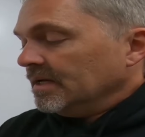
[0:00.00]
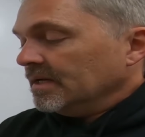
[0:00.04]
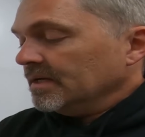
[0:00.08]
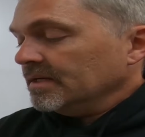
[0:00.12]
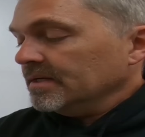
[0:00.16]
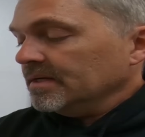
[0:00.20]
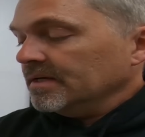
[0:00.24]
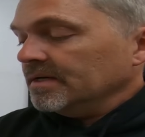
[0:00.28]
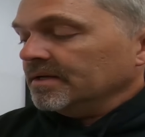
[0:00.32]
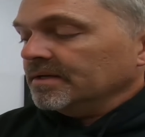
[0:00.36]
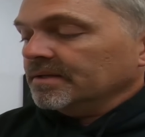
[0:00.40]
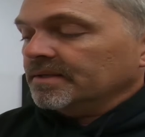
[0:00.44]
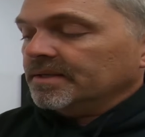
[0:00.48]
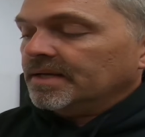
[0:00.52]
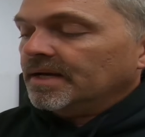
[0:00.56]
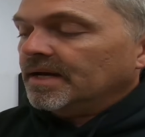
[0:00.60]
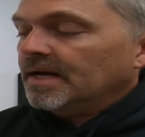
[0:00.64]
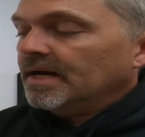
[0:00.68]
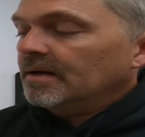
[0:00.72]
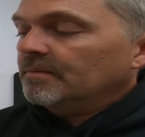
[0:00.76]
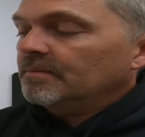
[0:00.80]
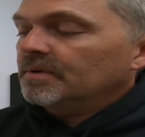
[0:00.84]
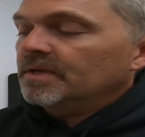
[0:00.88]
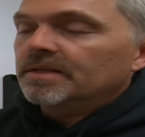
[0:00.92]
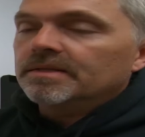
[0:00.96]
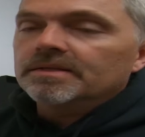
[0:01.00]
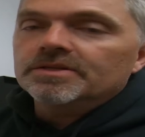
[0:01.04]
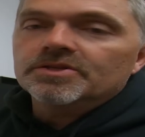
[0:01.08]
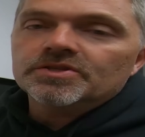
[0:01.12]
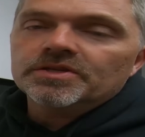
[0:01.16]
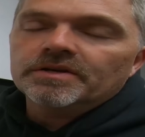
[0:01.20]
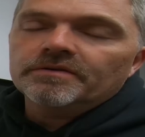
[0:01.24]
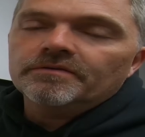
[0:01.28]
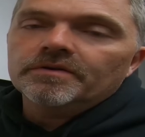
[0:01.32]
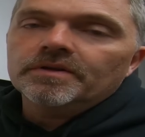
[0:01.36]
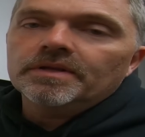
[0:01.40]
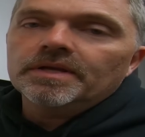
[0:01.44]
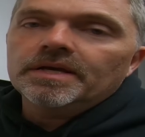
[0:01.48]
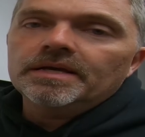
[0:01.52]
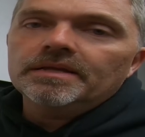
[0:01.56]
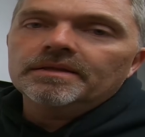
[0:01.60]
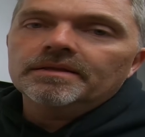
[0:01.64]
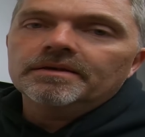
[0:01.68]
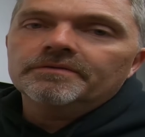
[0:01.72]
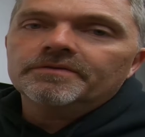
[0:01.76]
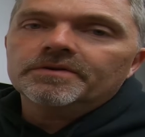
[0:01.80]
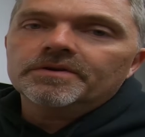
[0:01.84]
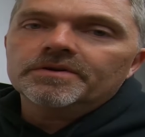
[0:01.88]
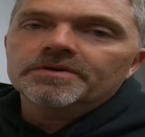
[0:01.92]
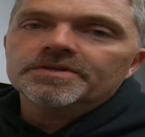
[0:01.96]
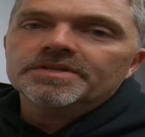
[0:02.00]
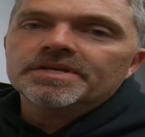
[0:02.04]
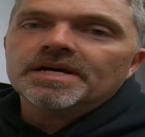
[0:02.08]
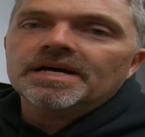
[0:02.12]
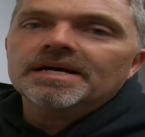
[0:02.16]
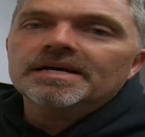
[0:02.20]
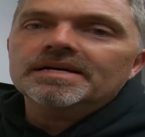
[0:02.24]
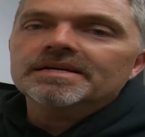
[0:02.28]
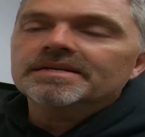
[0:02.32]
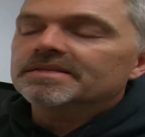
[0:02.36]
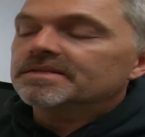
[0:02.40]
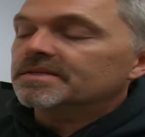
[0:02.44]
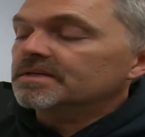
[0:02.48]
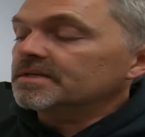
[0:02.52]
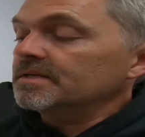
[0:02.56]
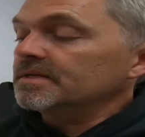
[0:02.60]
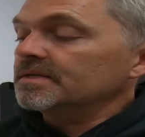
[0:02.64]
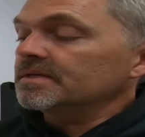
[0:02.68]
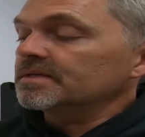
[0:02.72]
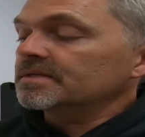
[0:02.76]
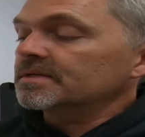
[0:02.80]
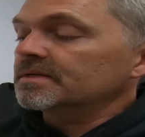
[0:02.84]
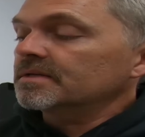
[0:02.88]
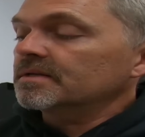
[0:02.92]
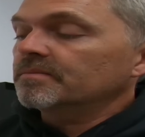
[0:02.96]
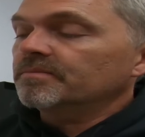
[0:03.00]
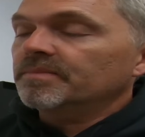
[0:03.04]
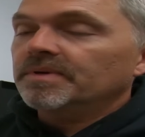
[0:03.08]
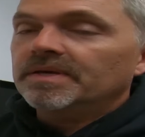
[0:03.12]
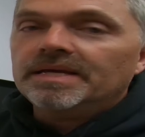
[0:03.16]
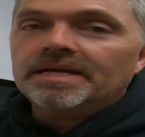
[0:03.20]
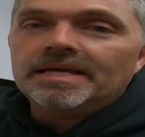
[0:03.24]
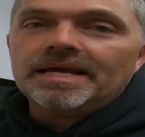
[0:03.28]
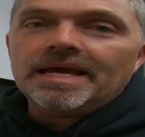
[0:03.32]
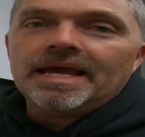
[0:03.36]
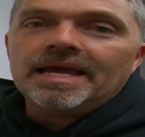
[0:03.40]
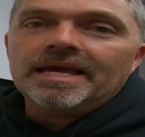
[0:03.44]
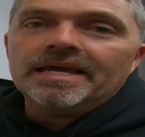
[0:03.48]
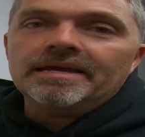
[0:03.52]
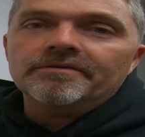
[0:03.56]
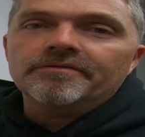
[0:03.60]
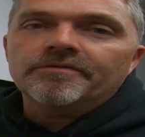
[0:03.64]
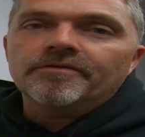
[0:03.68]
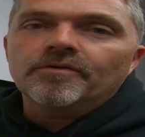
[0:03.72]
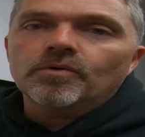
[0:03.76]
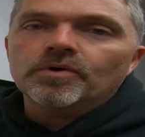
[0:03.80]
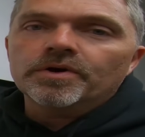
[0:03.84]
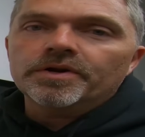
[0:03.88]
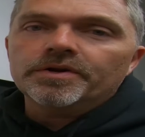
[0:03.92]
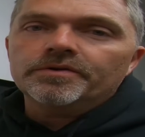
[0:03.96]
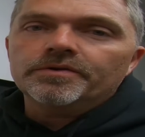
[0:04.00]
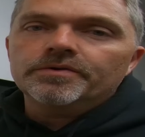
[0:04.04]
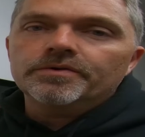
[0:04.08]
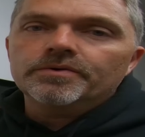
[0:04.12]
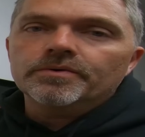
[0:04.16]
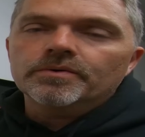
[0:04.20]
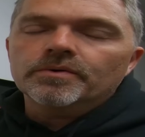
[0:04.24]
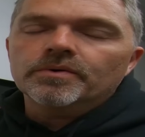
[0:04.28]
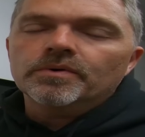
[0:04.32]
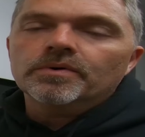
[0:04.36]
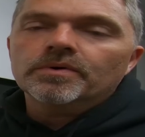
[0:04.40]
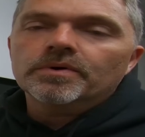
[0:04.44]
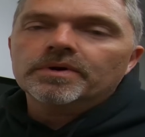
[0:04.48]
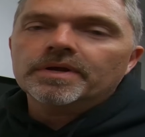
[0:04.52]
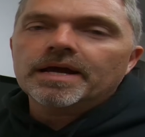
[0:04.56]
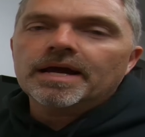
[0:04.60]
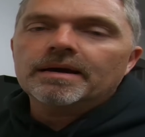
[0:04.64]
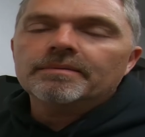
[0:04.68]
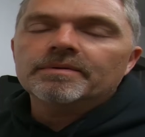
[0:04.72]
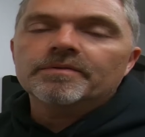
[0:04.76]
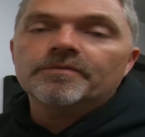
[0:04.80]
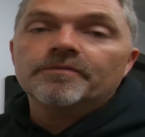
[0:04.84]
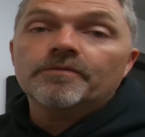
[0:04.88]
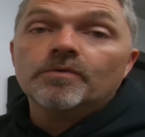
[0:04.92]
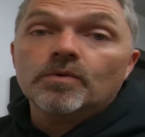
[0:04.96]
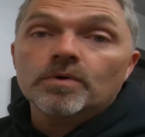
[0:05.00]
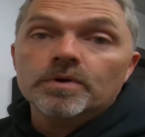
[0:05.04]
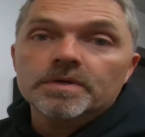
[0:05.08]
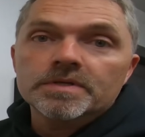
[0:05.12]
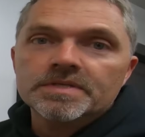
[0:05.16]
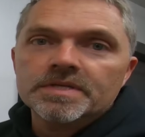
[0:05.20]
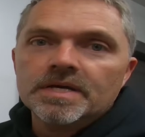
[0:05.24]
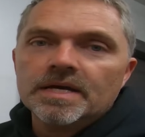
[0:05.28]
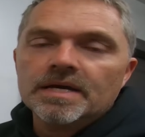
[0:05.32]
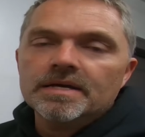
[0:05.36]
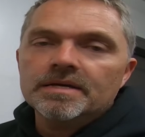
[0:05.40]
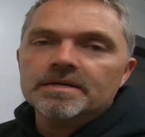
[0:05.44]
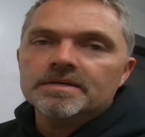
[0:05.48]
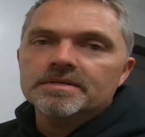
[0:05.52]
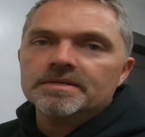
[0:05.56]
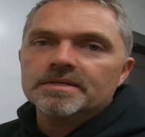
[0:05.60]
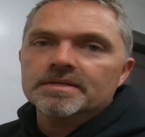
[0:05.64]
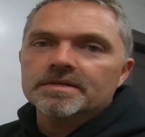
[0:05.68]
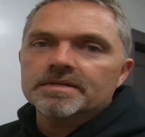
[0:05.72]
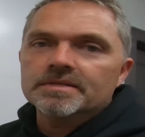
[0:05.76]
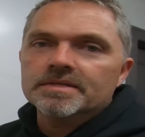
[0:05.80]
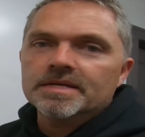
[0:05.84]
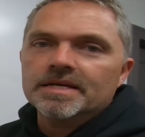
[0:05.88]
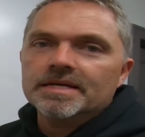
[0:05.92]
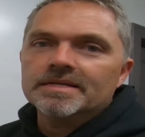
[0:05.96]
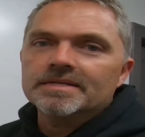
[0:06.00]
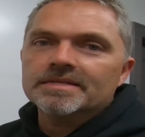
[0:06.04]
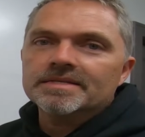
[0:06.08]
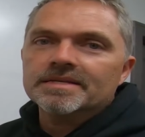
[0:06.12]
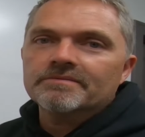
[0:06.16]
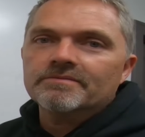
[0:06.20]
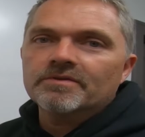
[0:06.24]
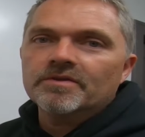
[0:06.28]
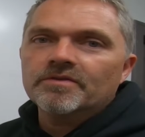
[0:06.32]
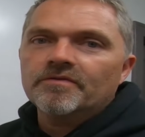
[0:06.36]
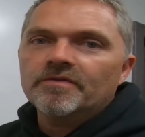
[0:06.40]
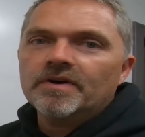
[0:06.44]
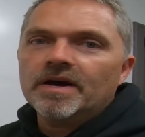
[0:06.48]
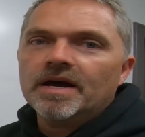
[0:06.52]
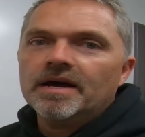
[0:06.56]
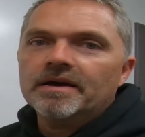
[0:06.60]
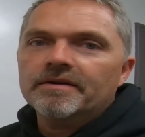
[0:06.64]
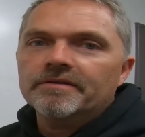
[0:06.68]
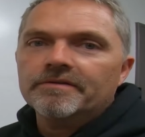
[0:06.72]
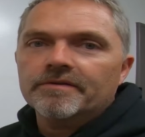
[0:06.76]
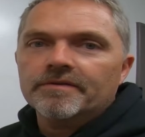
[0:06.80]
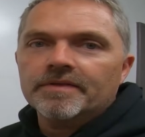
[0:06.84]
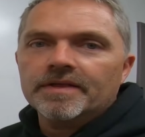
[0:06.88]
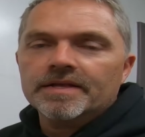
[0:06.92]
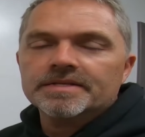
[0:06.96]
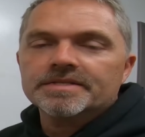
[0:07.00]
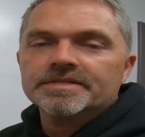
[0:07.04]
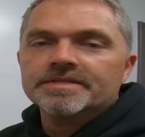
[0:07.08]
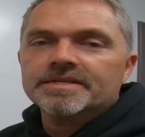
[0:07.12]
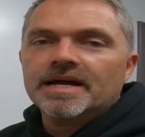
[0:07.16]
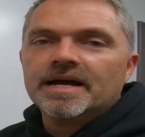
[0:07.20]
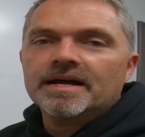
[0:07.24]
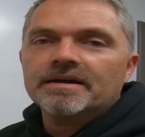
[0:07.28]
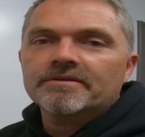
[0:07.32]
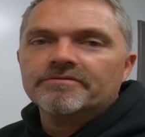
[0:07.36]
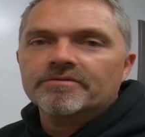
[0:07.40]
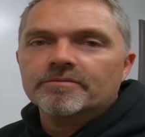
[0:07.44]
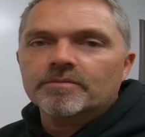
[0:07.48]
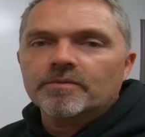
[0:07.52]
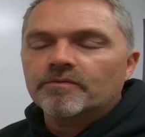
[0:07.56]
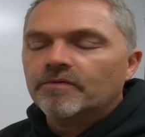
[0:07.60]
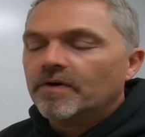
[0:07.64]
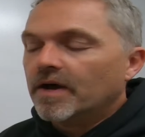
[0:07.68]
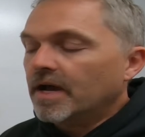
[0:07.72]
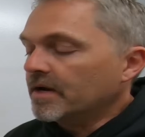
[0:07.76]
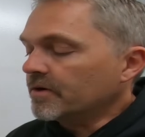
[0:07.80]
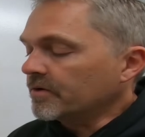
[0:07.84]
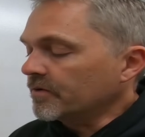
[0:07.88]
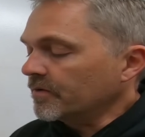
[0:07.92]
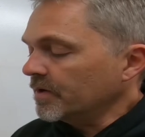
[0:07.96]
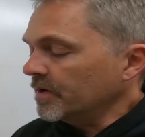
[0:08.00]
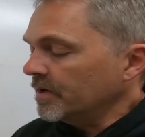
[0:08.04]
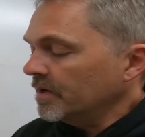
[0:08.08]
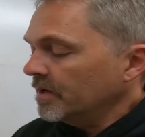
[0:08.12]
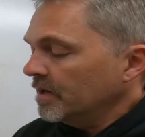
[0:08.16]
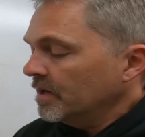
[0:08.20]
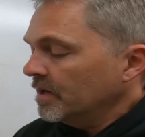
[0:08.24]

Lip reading: Common Chevrolet lifter size is going to be 842. Common Ford size is 875. That's stock from the factory.